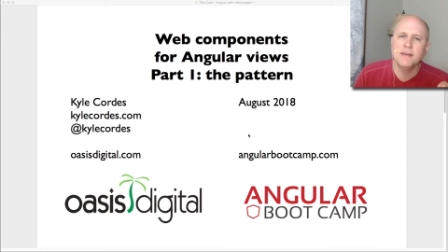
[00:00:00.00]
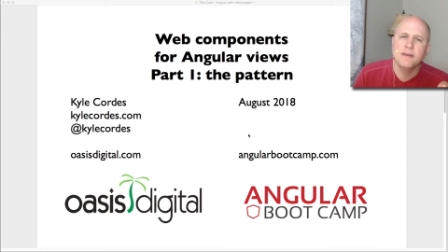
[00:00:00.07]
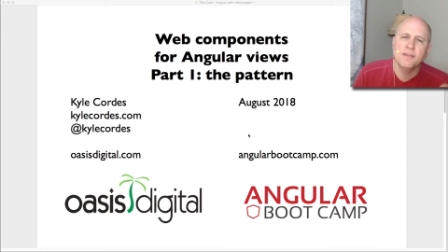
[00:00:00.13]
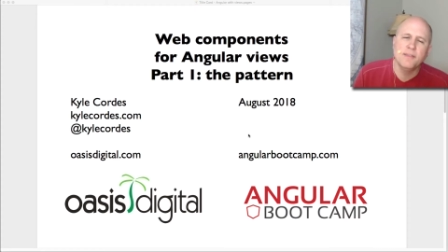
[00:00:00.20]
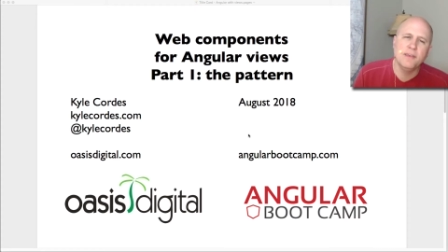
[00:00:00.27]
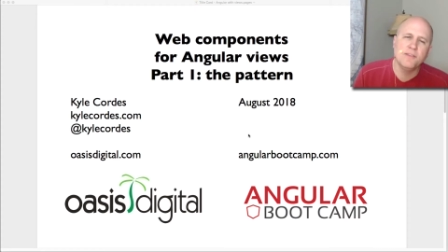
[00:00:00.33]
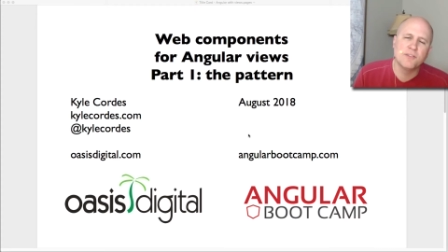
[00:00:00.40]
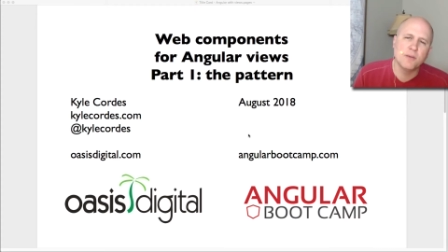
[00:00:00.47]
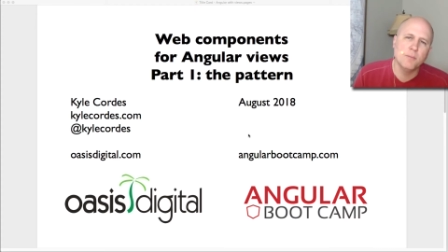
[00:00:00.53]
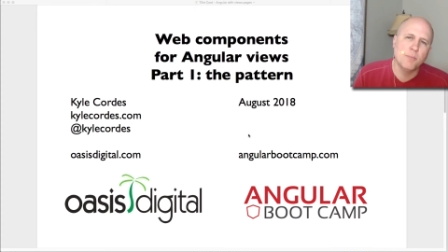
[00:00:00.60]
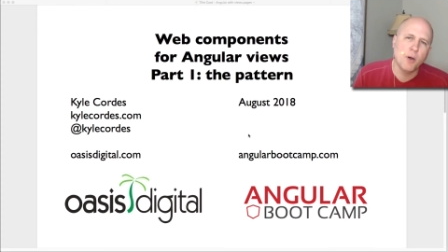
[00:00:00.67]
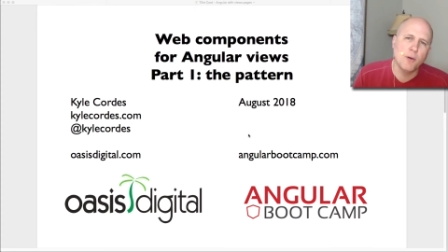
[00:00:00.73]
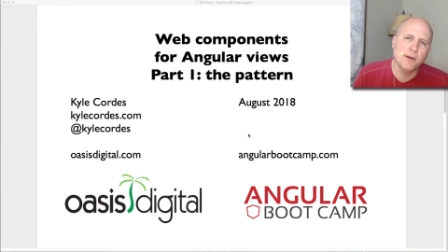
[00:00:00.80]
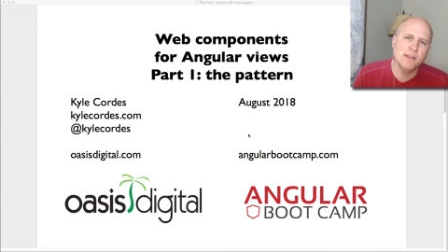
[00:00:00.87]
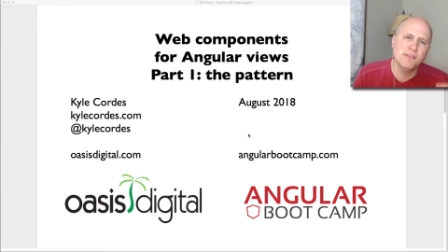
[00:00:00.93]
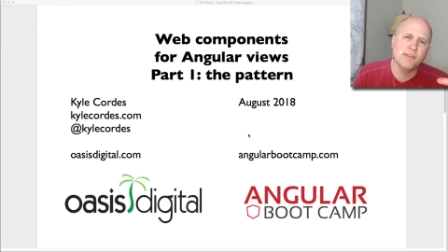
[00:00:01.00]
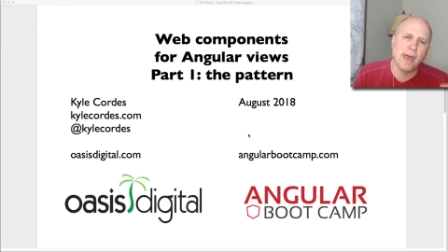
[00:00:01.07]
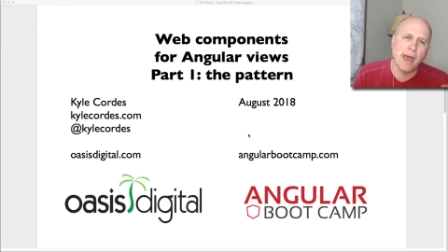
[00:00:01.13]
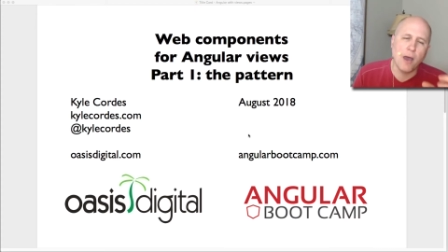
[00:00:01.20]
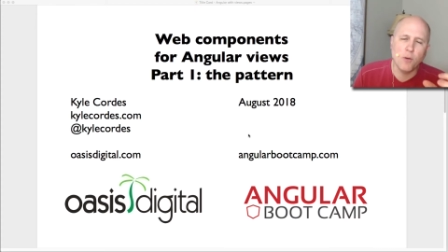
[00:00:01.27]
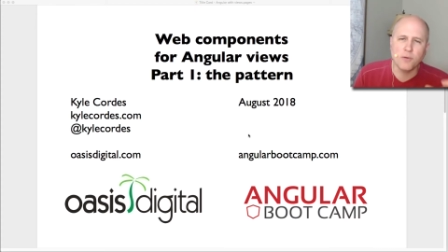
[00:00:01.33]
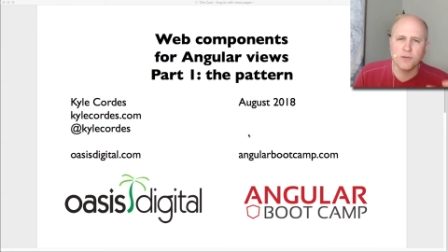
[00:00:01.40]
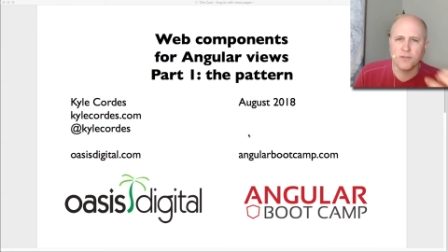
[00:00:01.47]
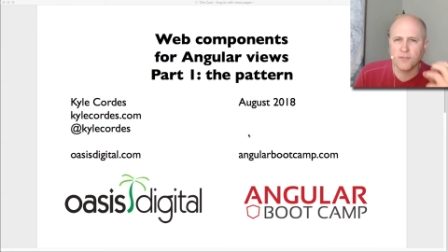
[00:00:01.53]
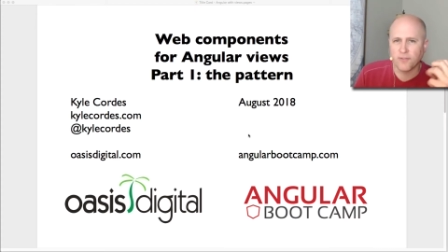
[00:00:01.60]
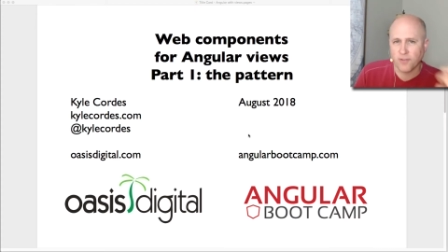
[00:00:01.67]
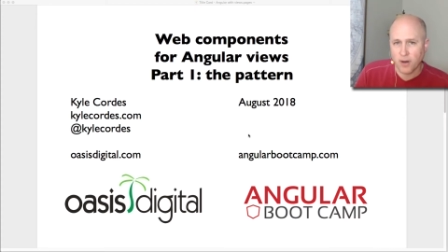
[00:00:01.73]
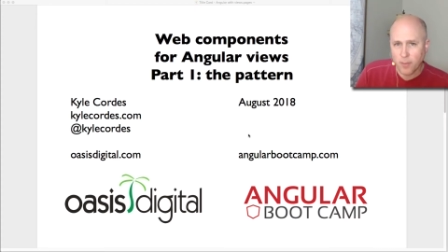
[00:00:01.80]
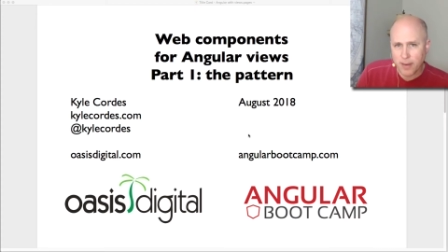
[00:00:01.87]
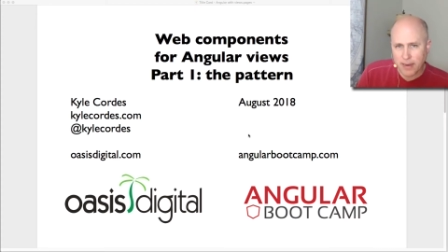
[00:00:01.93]
these components out
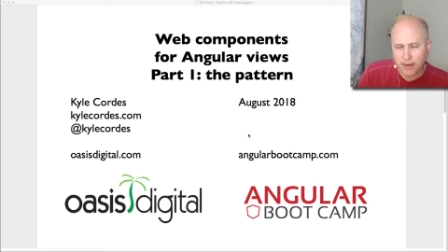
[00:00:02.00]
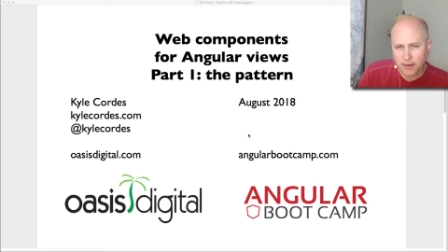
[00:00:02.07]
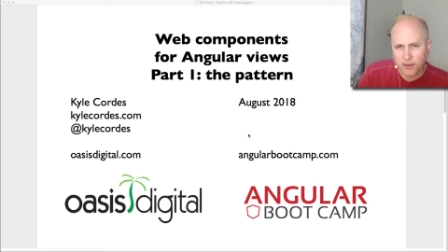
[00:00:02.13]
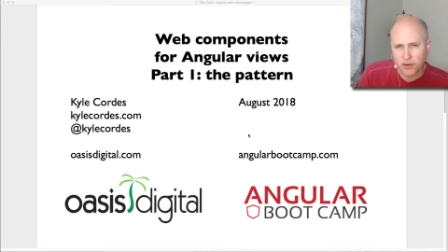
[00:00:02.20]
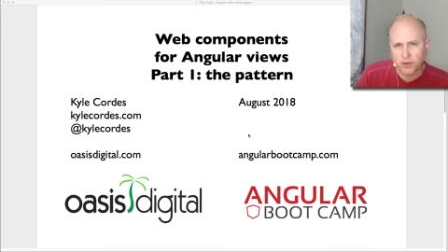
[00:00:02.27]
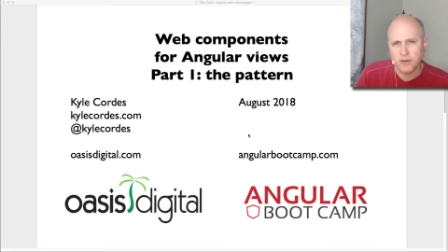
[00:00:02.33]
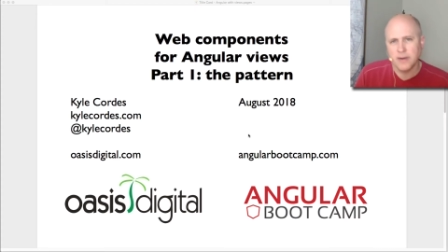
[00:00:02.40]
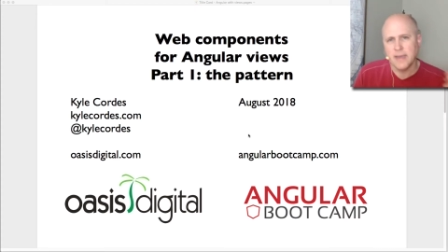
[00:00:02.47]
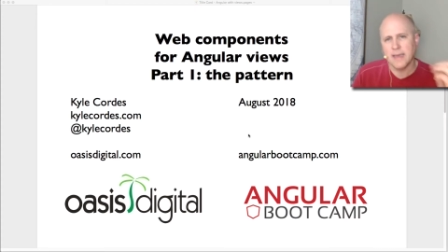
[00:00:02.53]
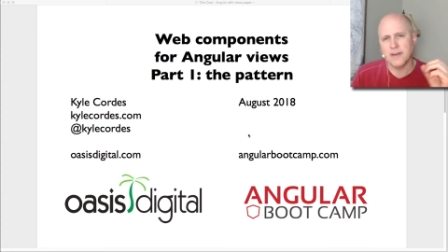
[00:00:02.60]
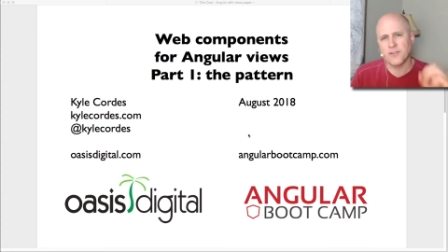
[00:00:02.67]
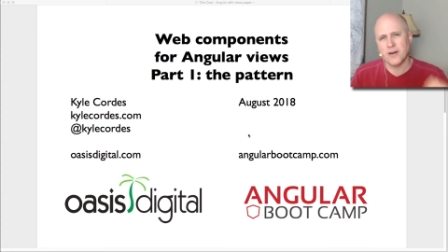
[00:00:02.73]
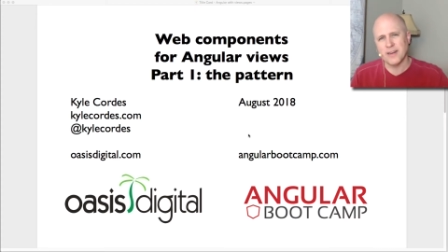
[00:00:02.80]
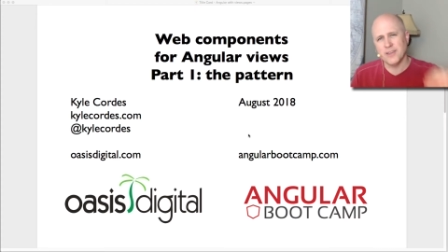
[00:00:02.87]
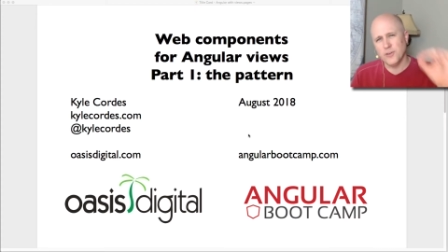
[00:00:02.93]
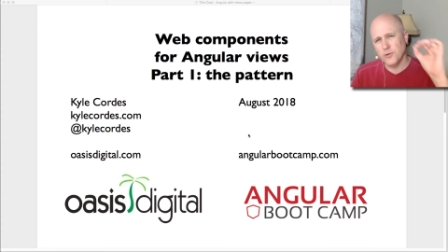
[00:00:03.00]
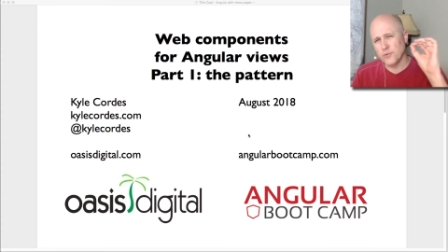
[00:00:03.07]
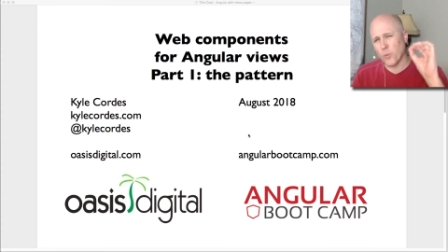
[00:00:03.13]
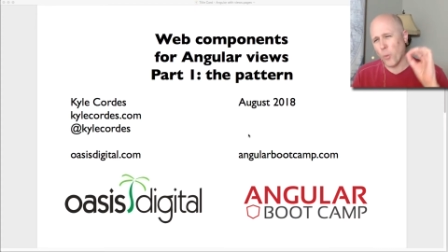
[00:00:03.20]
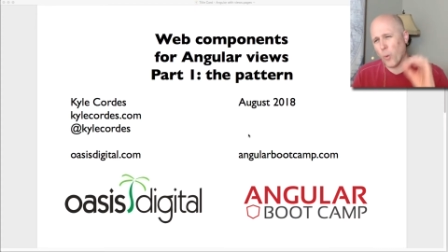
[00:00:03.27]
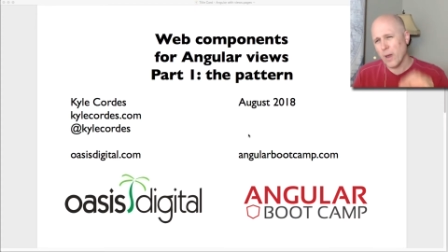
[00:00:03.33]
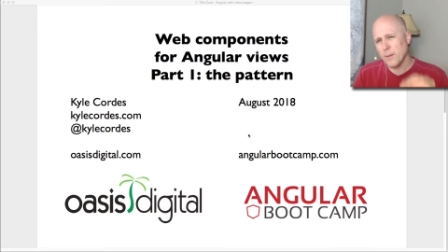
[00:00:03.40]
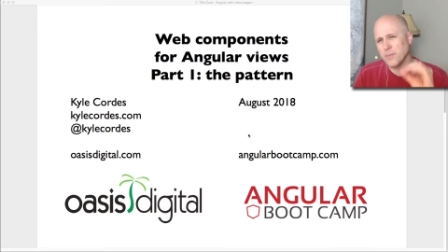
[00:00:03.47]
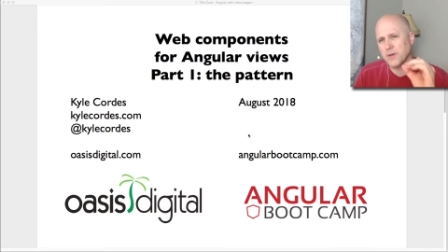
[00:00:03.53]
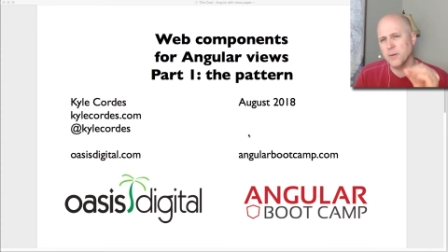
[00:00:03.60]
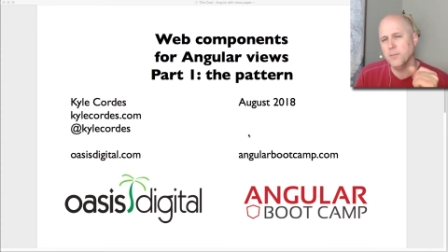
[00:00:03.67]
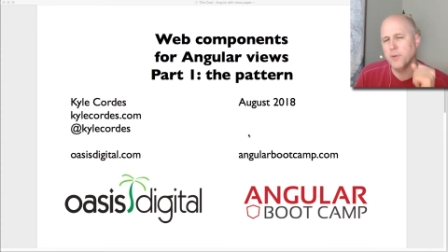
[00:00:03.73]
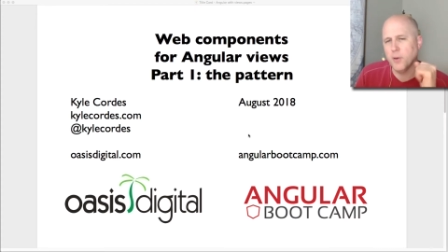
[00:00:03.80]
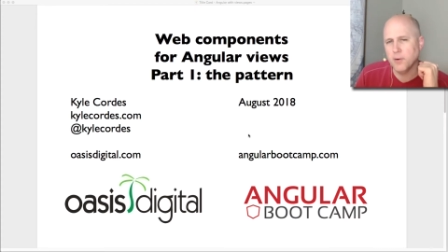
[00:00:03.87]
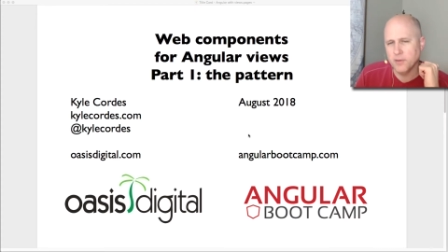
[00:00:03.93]
from Angular and try to use web
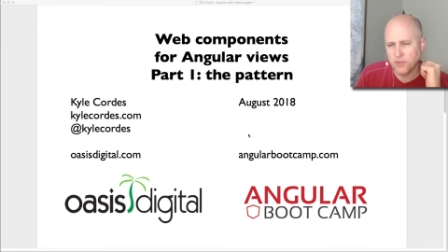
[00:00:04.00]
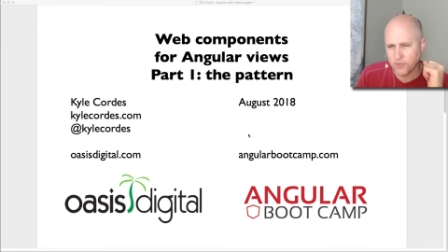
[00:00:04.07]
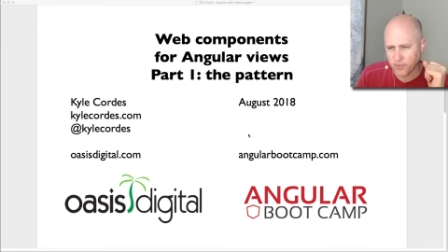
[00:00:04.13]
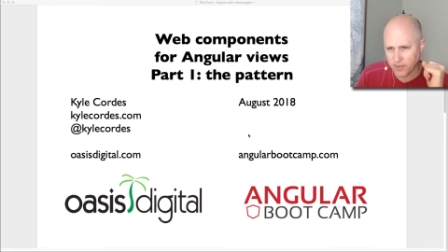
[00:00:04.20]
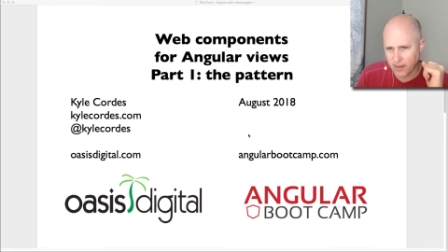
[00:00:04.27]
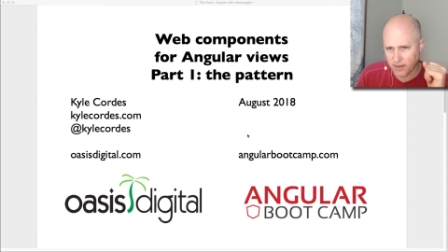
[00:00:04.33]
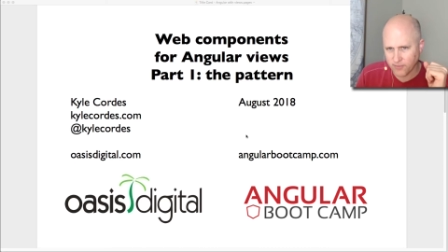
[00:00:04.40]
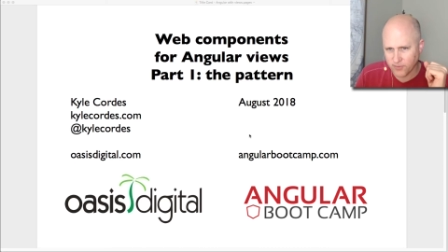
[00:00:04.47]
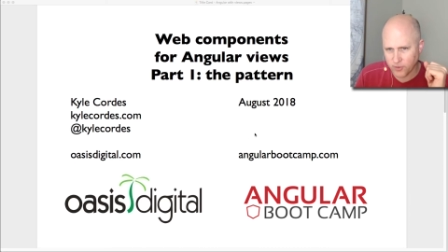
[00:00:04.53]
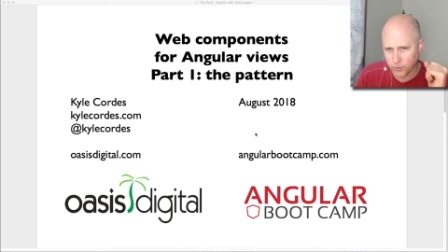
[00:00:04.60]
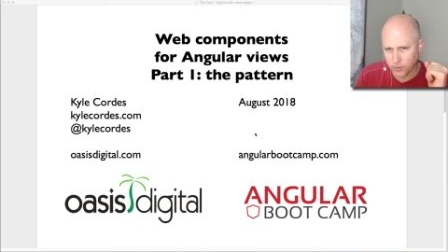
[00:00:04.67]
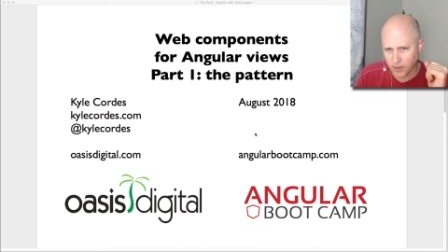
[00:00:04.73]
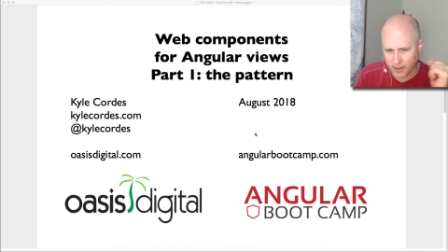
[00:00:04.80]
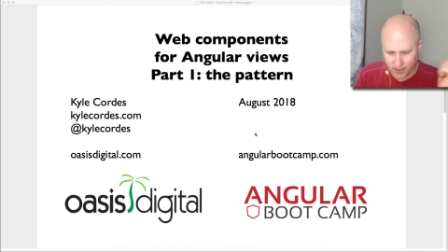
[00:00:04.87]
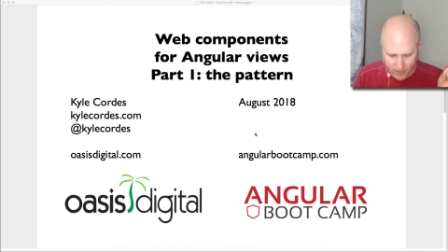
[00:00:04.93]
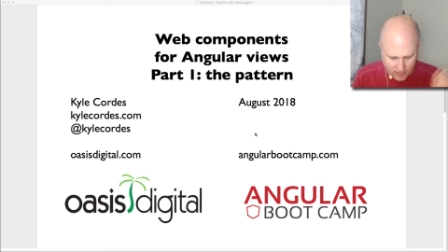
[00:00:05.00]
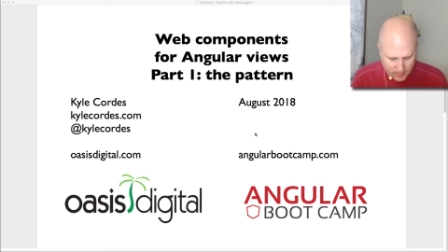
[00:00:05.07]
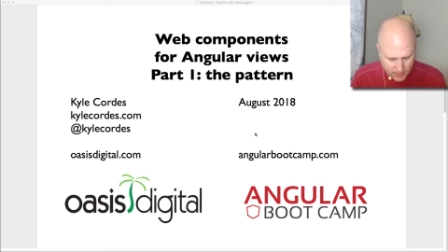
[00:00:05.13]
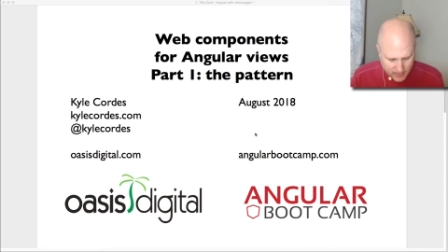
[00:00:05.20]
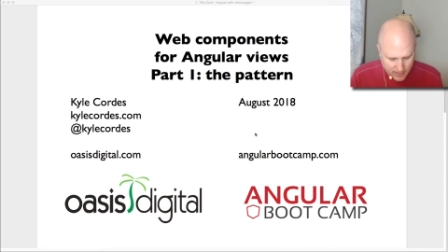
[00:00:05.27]
components for that view layer.